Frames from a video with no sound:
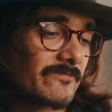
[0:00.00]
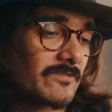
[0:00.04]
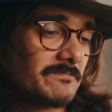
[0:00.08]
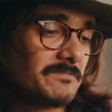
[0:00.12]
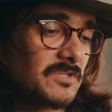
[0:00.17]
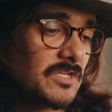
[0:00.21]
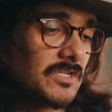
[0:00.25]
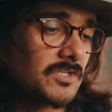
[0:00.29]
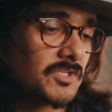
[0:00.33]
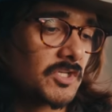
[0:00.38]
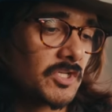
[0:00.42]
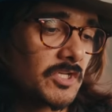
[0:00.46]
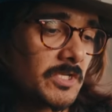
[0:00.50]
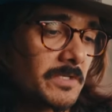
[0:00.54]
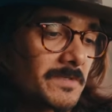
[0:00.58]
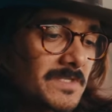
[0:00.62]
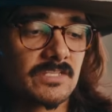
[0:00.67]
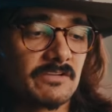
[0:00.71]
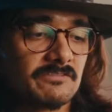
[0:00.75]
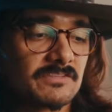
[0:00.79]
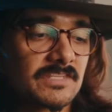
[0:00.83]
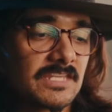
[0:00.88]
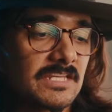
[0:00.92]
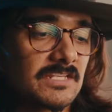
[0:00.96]
from YouTube.
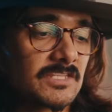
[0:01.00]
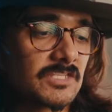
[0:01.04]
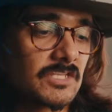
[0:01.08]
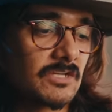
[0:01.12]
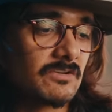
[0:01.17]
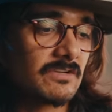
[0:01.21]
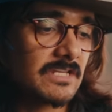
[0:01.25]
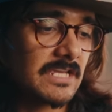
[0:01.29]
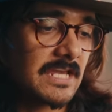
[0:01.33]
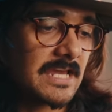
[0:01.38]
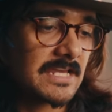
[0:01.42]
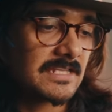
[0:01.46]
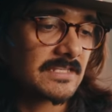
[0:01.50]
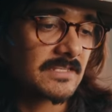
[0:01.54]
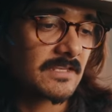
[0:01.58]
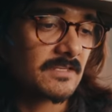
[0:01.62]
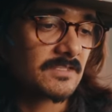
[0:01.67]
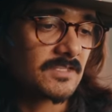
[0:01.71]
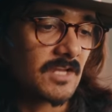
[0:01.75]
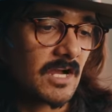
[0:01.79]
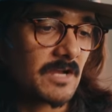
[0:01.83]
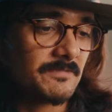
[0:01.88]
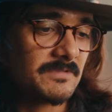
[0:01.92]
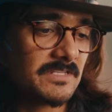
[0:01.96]
Someone said Sony has
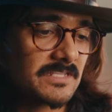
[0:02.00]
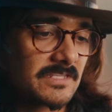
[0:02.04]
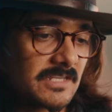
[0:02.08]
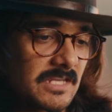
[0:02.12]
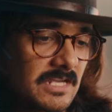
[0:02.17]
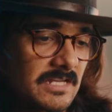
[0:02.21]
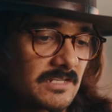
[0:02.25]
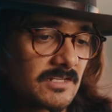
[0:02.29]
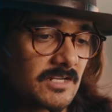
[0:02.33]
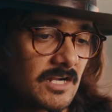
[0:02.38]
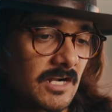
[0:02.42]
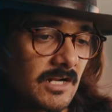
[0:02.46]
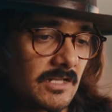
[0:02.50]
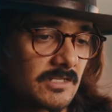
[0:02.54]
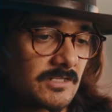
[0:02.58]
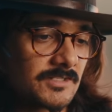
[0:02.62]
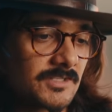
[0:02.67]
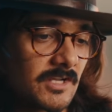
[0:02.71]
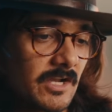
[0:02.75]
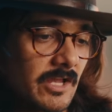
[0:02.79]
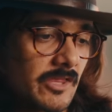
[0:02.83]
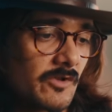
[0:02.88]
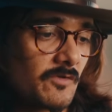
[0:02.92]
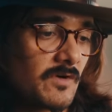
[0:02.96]
zombie skin colors,
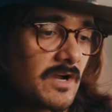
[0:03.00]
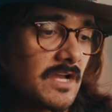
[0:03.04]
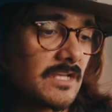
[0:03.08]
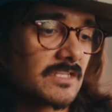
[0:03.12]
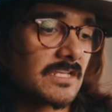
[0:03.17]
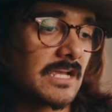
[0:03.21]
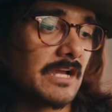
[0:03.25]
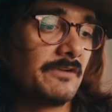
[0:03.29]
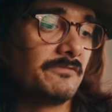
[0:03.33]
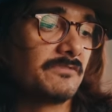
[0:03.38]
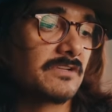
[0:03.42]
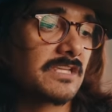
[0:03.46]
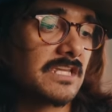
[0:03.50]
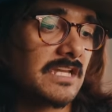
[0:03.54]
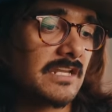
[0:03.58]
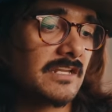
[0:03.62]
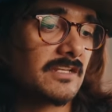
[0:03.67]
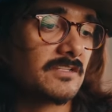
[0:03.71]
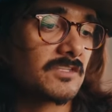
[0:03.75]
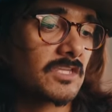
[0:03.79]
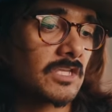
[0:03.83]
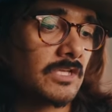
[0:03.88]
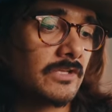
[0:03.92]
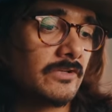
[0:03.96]
otherwise I would get
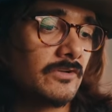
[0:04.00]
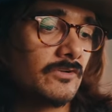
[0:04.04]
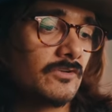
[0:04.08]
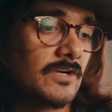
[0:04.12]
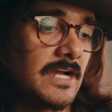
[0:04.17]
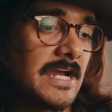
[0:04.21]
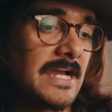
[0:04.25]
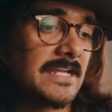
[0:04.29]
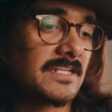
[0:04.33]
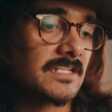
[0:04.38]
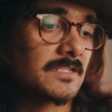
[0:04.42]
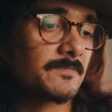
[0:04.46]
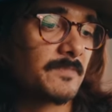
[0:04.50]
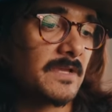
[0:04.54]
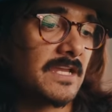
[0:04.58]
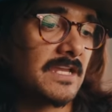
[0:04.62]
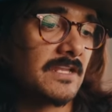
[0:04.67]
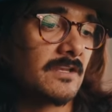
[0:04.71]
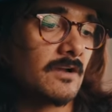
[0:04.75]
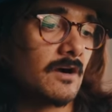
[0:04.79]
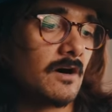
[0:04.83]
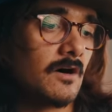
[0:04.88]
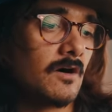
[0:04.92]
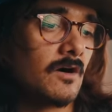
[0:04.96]
it too. I had to
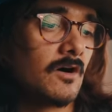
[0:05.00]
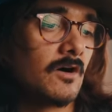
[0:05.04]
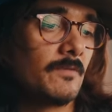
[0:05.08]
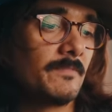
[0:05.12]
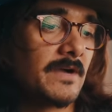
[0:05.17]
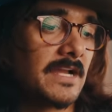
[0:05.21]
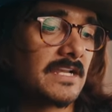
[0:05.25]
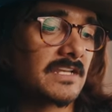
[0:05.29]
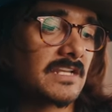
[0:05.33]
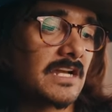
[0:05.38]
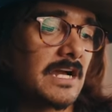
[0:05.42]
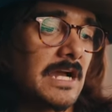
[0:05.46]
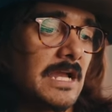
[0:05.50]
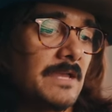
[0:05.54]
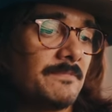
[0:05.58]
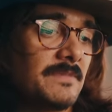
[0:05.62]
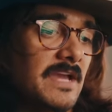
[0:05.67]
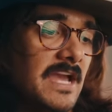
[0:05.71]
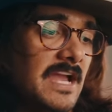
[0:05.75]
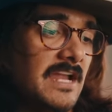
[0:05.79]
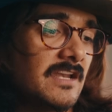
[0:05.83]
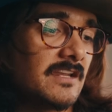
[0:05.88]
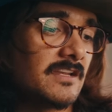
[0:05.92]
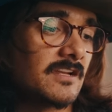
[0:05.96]
spend all my time
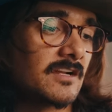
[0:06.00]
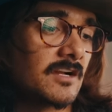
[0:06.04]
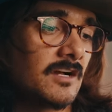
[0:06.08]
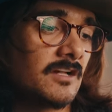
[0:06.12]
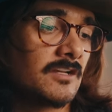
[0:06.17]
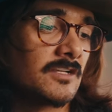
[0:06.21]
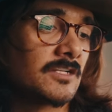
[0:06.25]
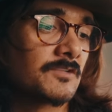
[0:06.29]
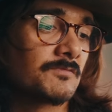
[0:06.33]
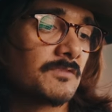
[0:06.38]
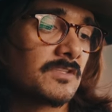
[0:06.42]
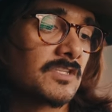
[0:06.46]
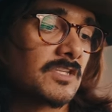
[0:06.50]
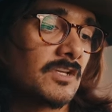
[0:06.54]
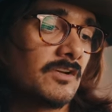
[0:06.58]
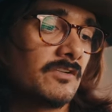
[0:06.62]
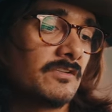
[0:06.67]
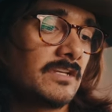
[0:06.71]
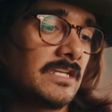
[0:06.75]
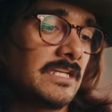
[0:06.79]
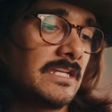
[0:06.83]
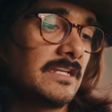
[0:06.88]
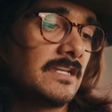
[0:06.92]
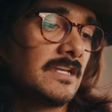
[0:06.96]
editing colors with
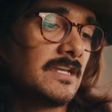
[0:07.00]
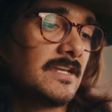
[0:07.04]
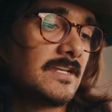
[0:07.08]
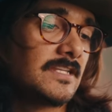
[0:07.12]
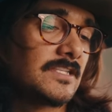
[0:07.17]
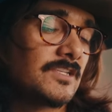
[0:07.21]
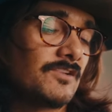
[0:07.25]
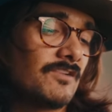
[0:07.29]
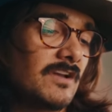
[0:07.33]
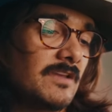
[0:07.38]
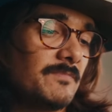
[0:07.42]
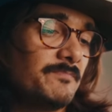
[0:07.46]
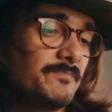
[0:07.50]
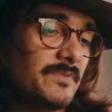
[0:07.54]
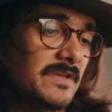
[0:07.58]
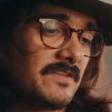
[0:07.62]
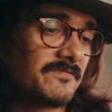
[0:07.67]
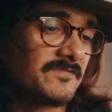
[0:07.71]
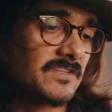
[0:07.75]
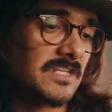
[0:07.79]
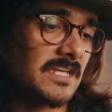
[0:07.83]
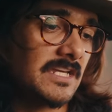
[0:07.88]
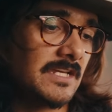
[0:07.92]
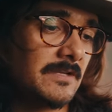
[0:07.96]
Sony, so I
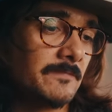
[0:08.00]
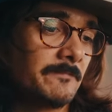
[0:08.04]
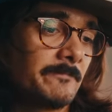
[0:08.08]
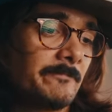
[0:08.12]
biffed it